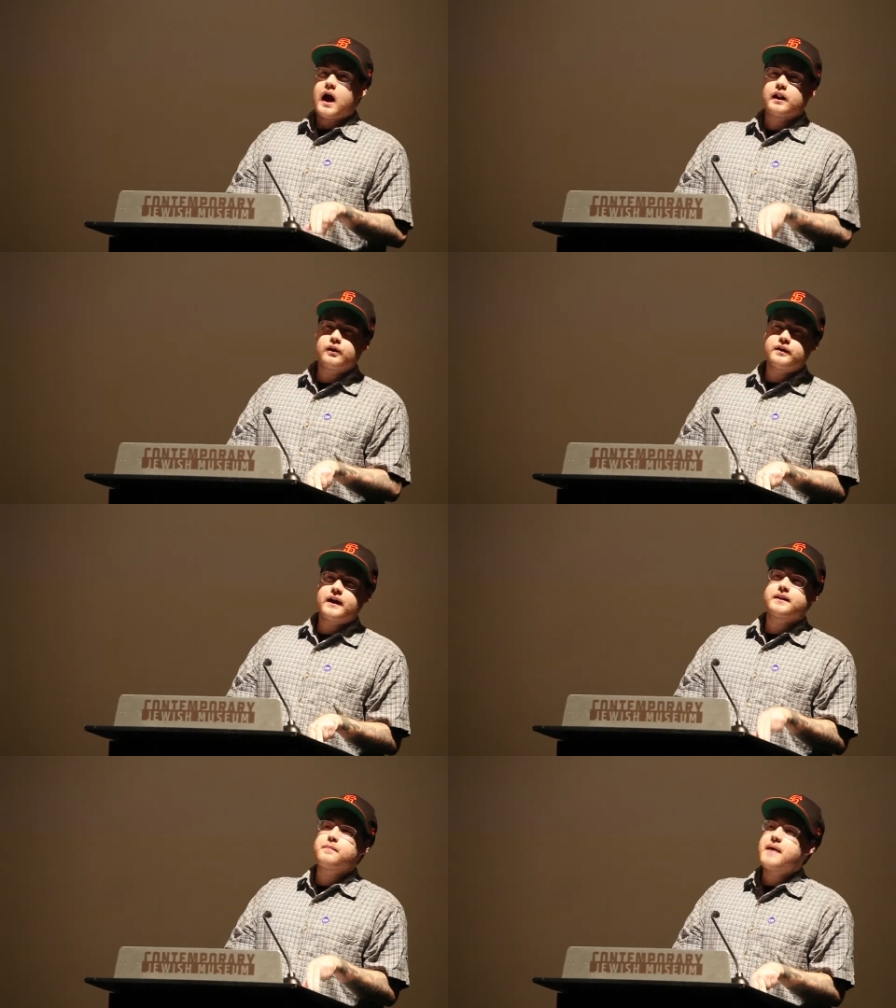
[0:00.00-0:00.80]
I learned
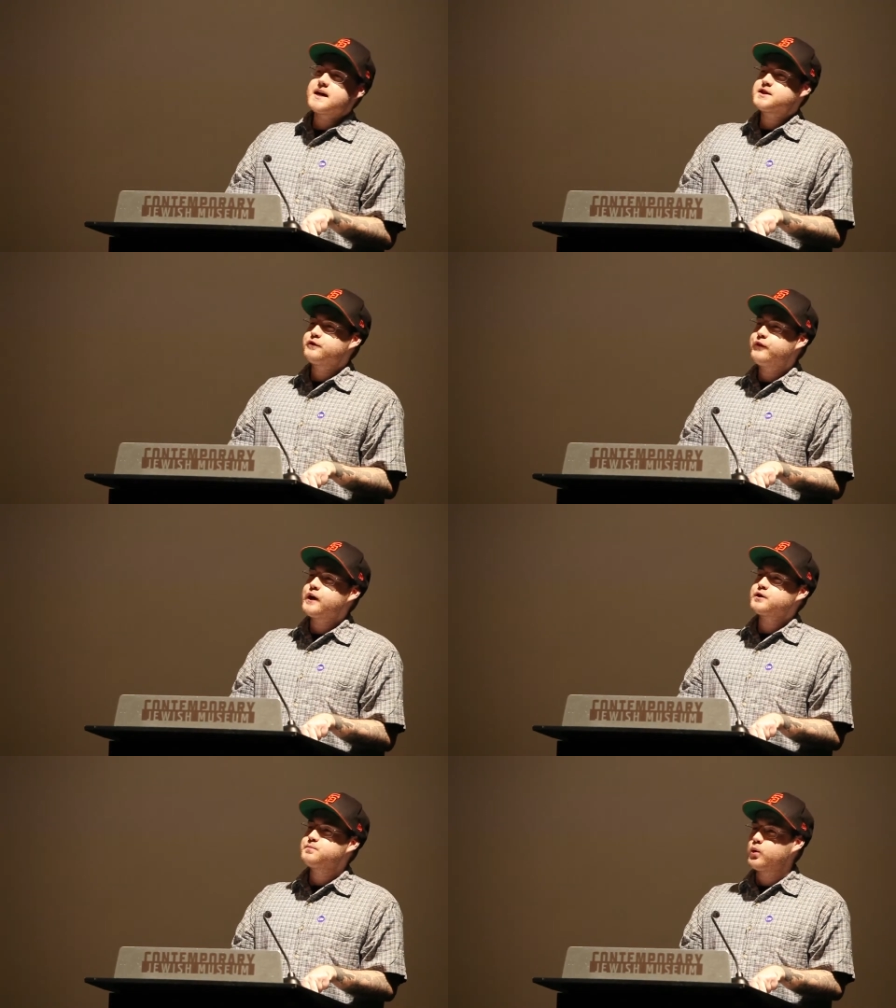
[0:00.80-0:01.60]
that the master
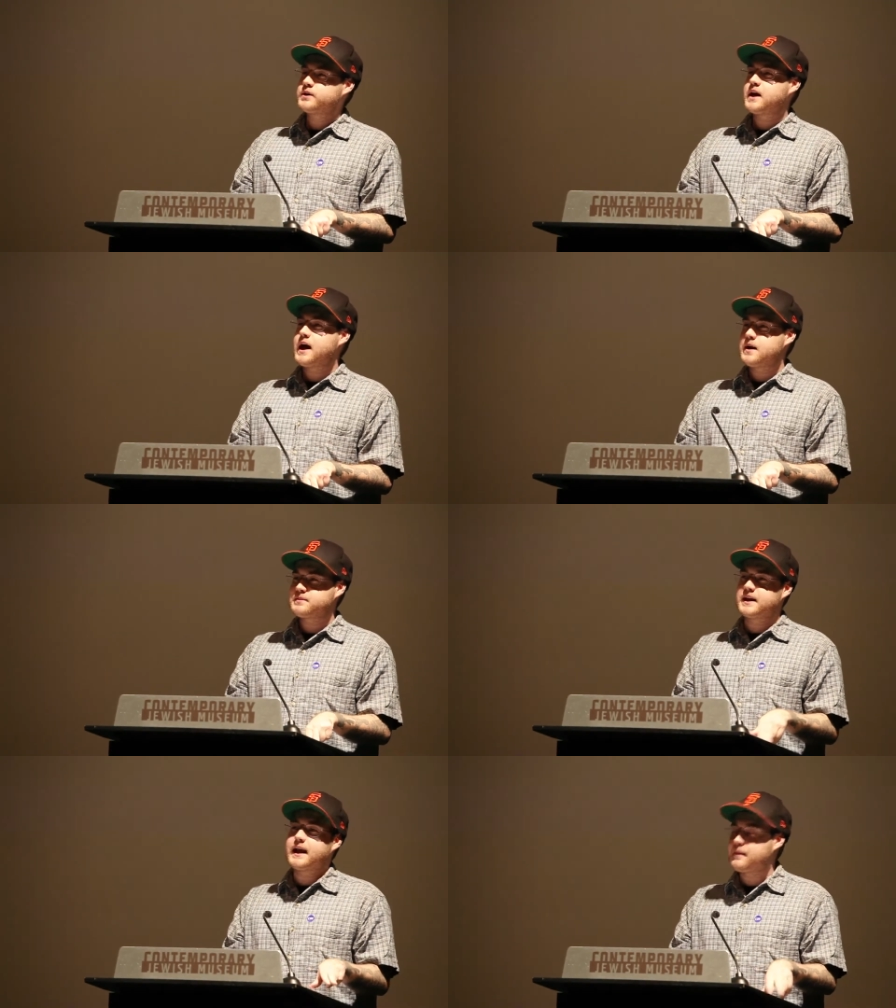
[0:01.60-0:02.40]
fails more
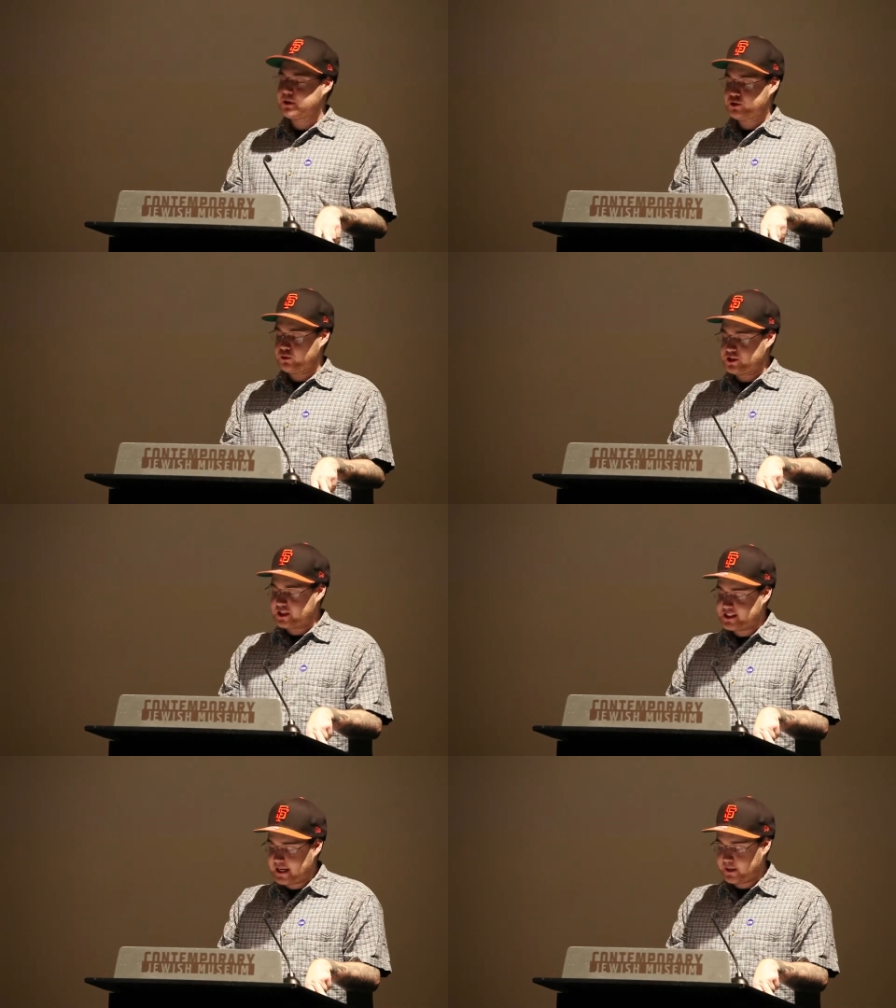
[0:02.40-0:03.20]
times than amateurs
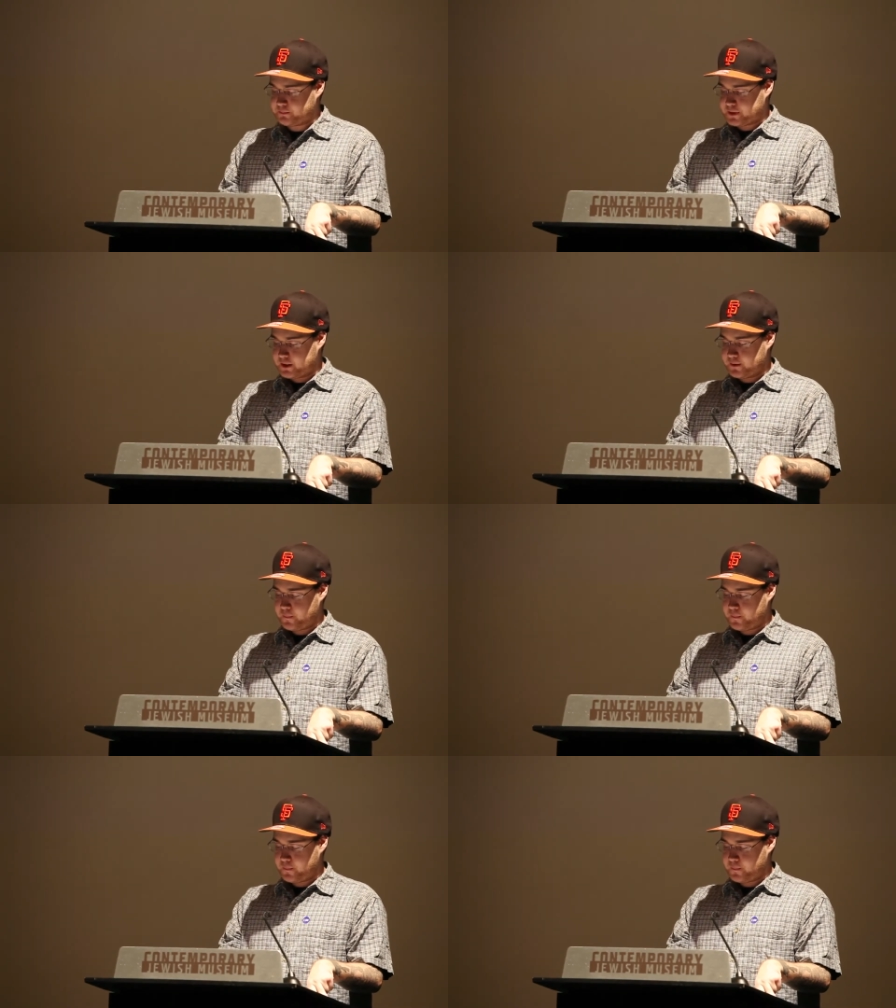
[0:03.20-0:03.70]
attempt.